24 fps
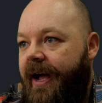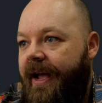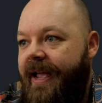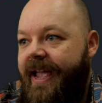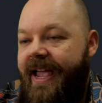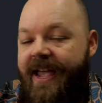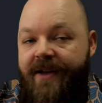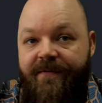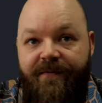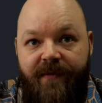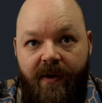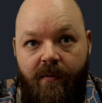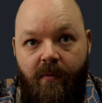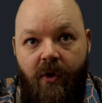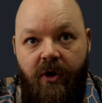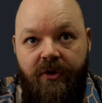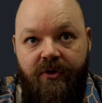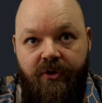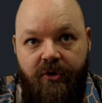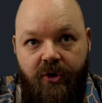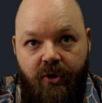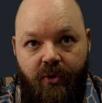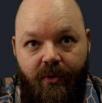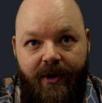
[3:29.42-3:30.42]
If I
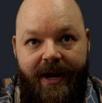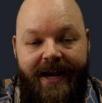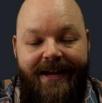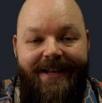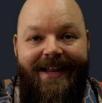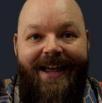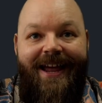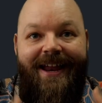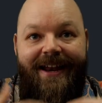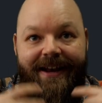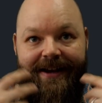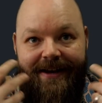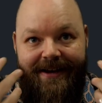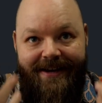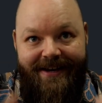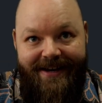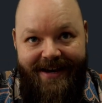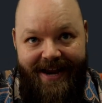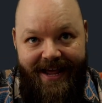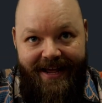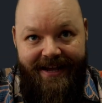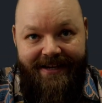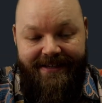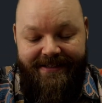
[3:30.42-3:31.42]
want to create a
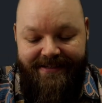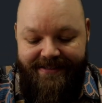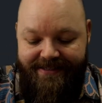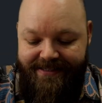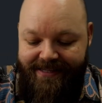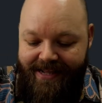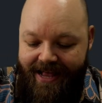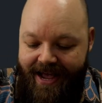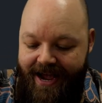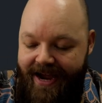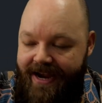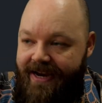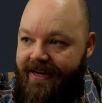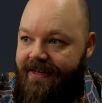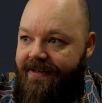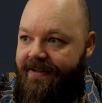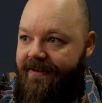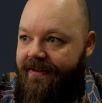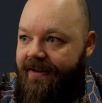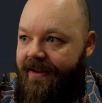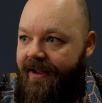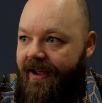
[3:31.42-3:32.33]
next slide,